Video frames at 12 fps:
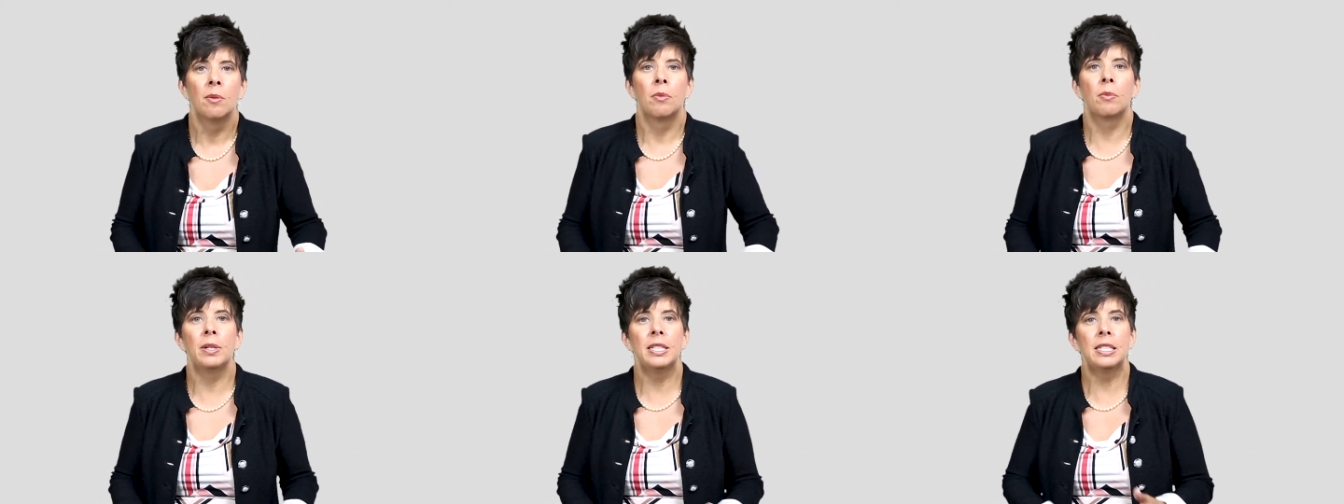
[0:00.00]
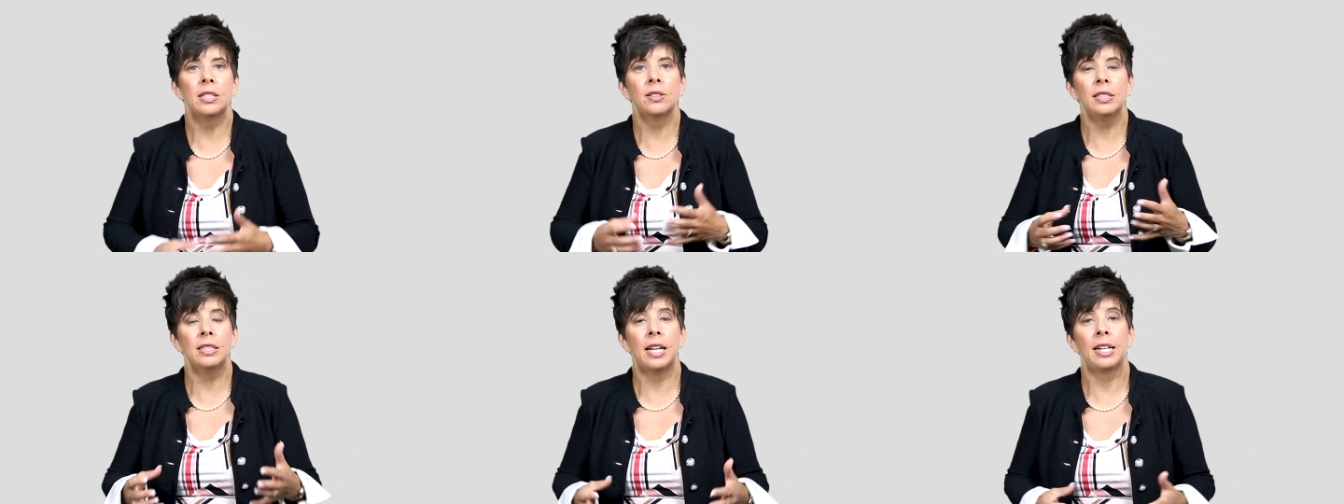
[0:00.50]
But we
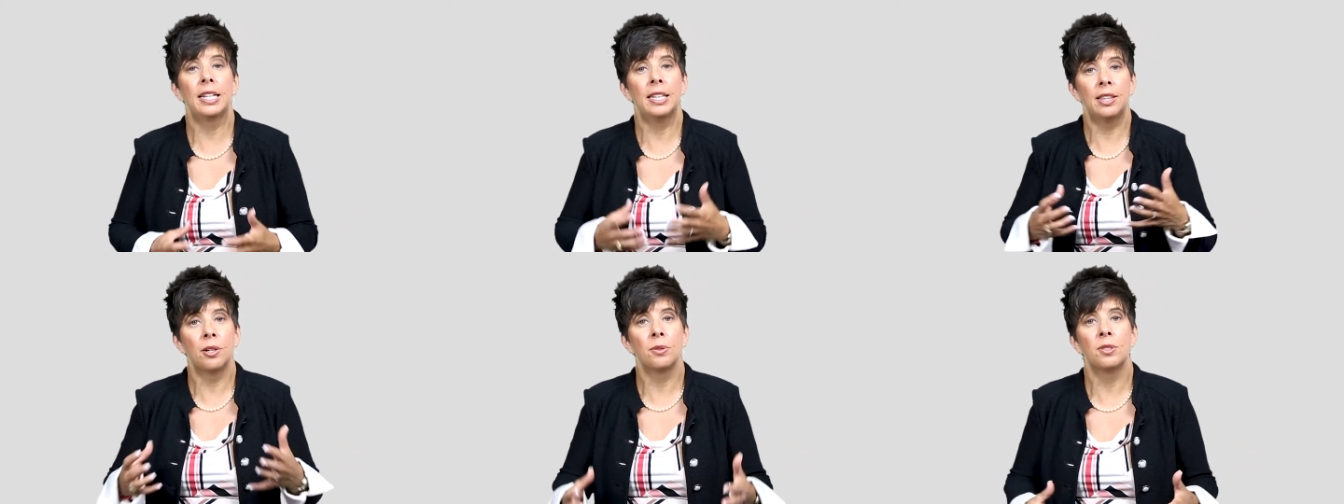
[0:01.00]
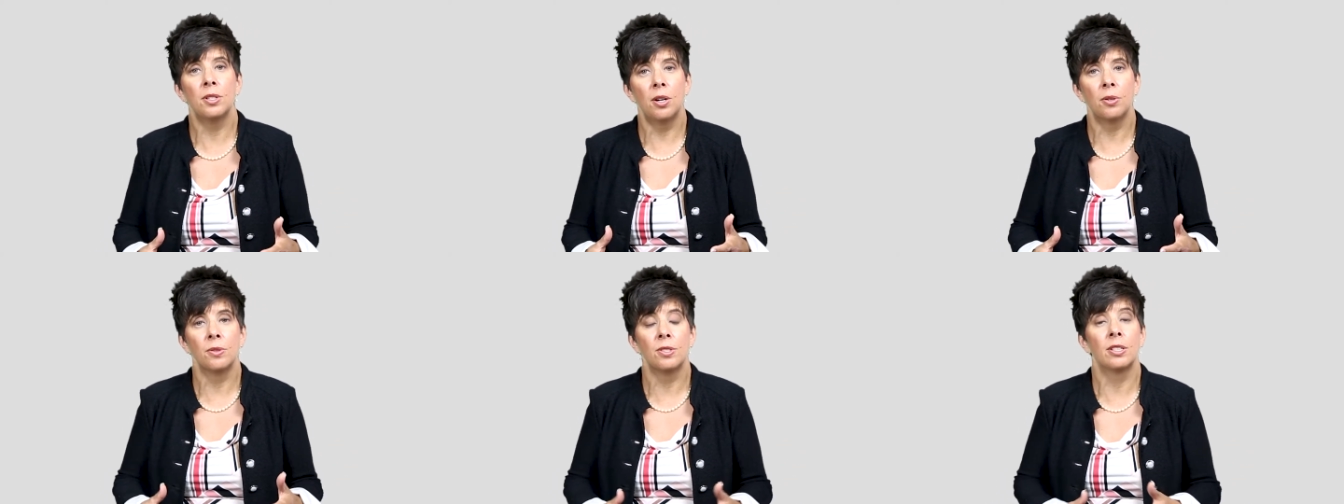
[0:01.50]
still need to get those
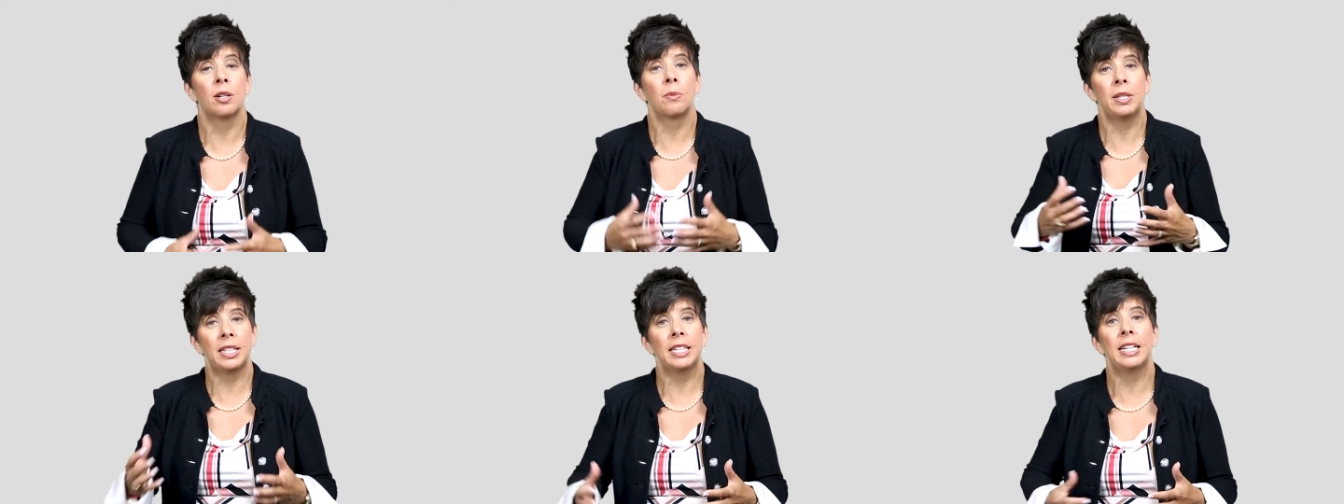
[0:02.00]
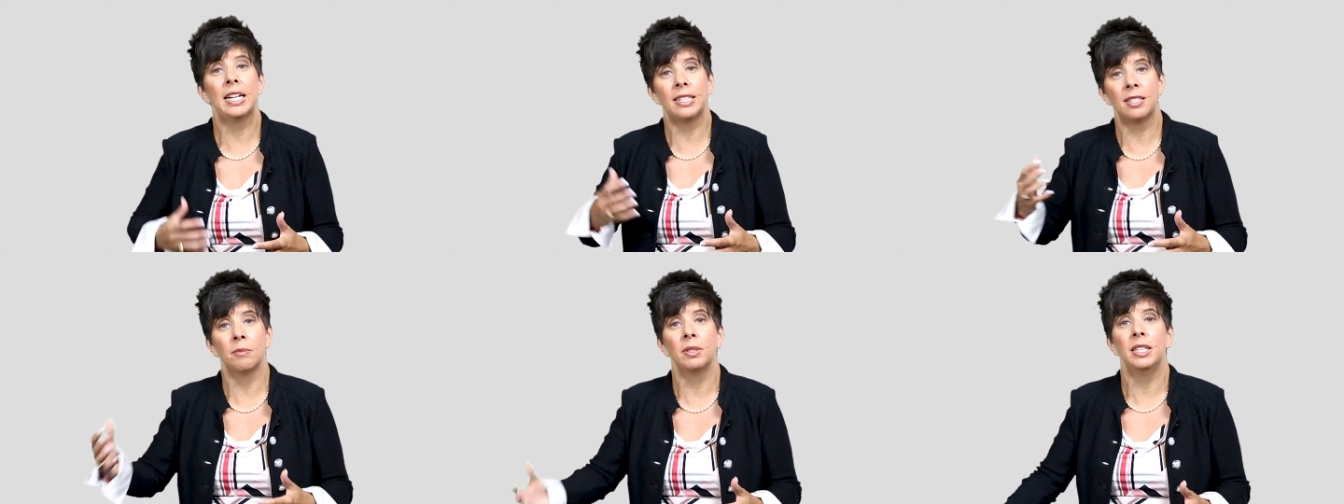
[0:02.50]
no's so that we can get
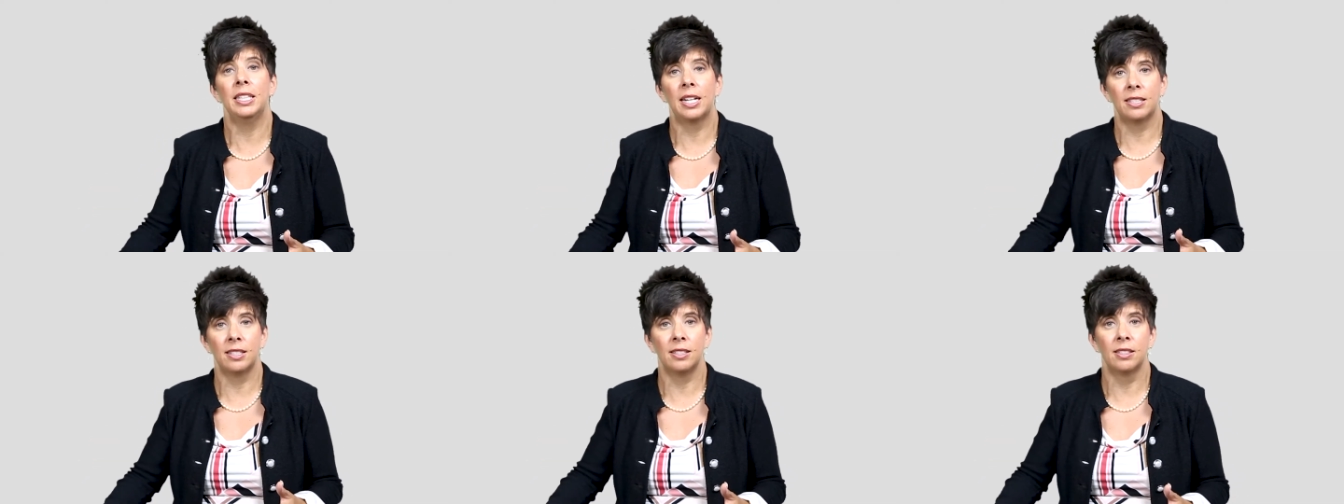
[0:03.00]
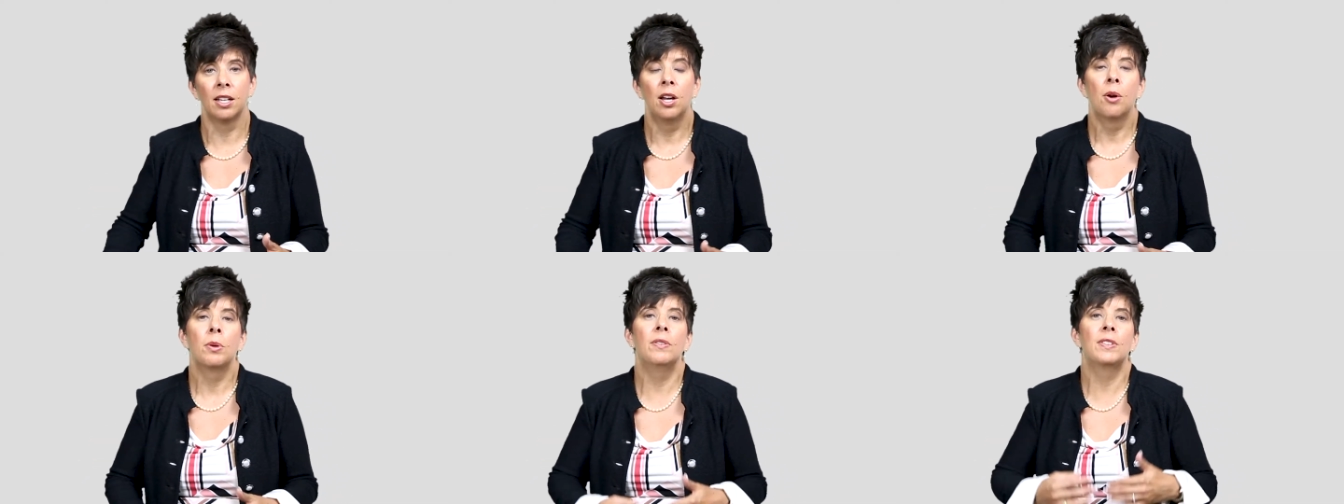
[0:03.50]
some of the yeses.
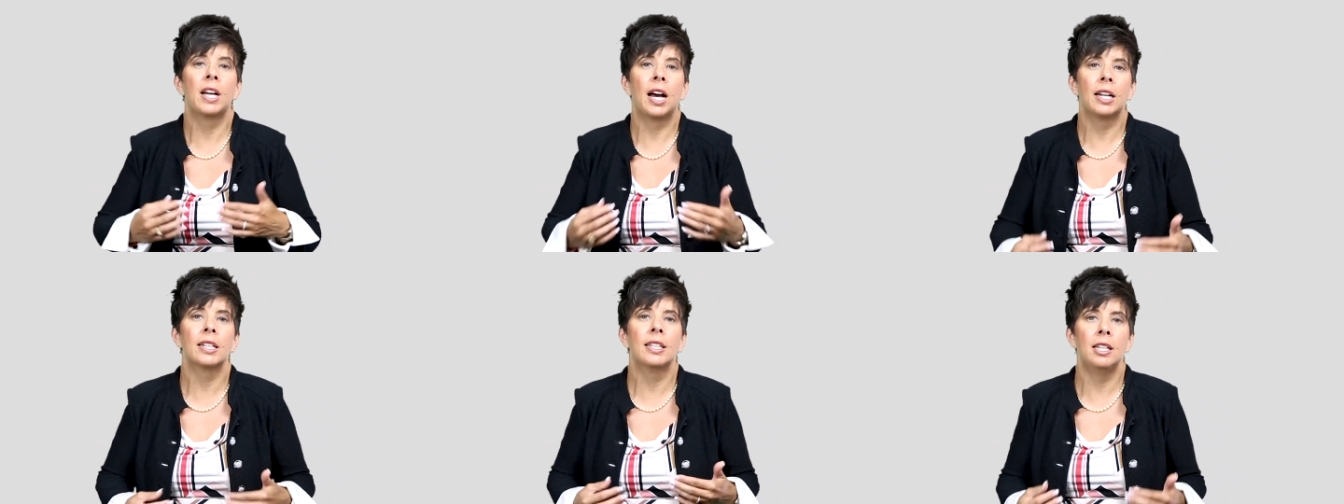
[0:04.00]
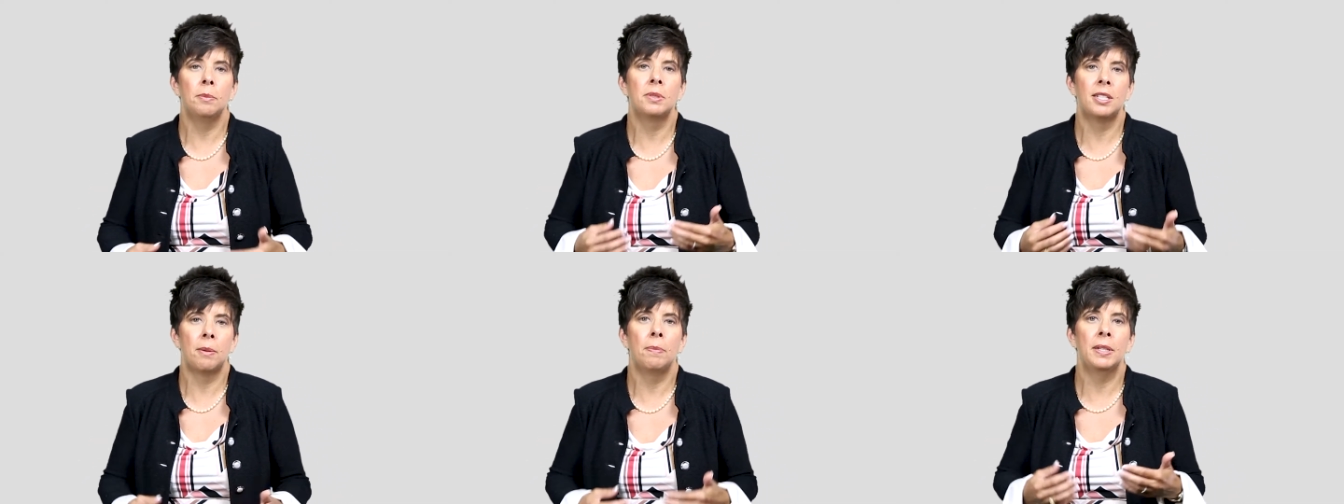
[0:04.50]
We've got to keep
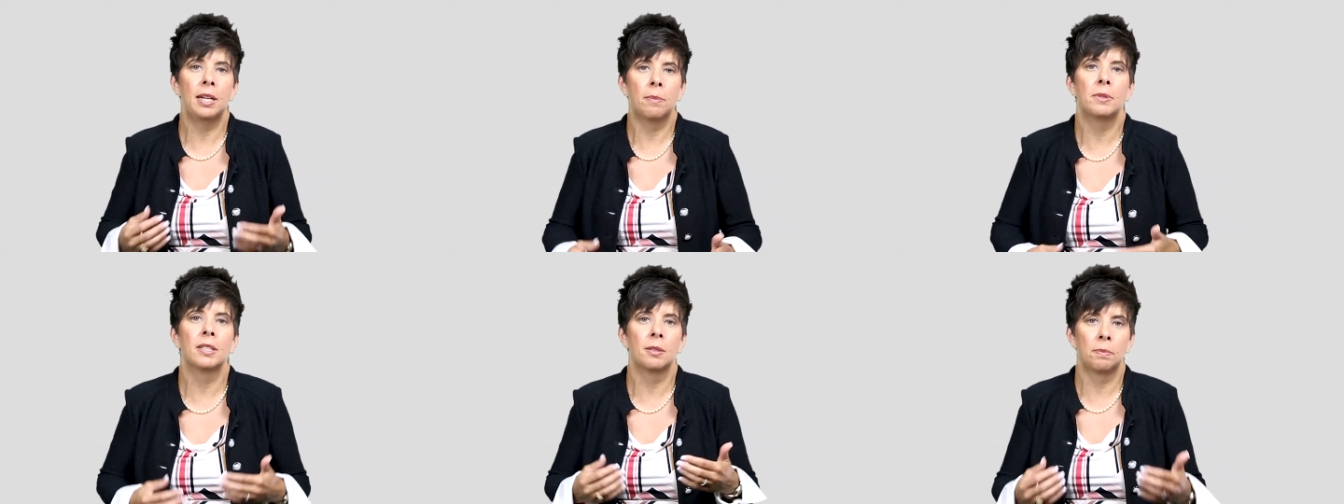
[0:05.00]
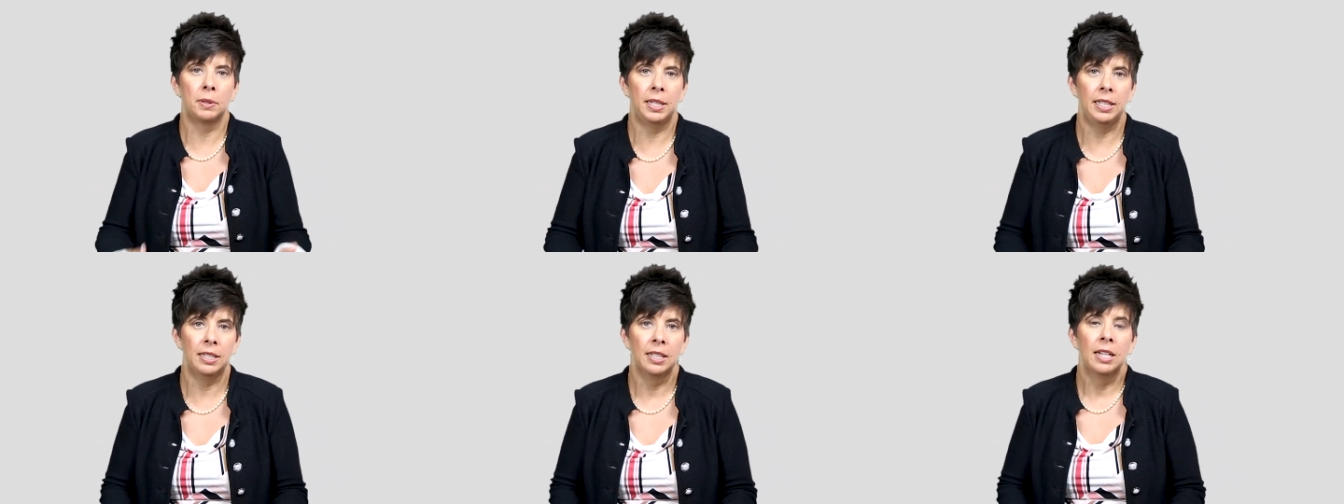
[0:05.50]
stepping up to the
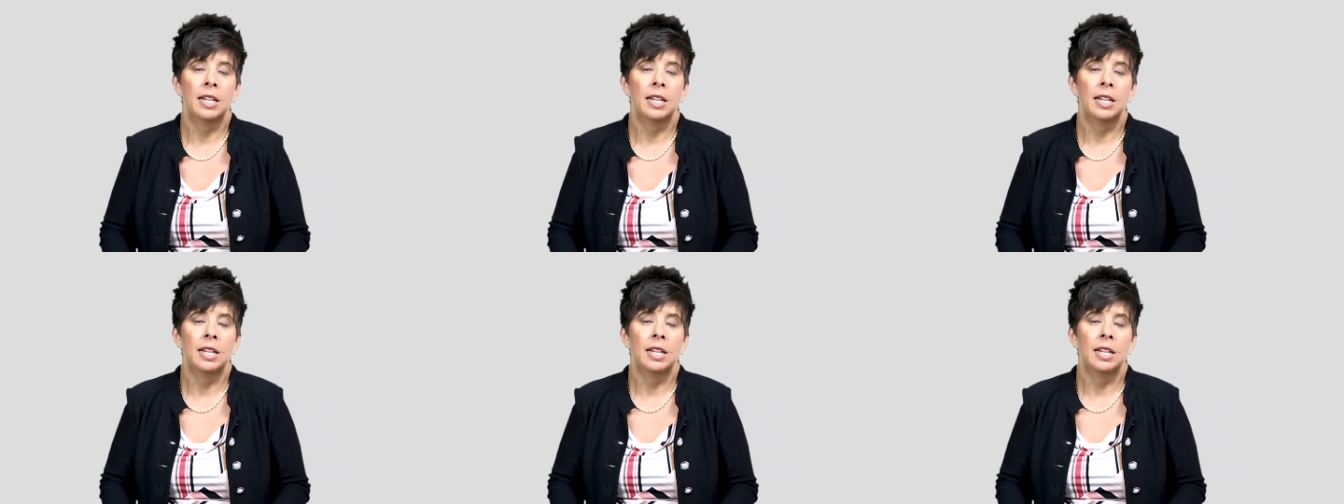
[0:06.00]
plate,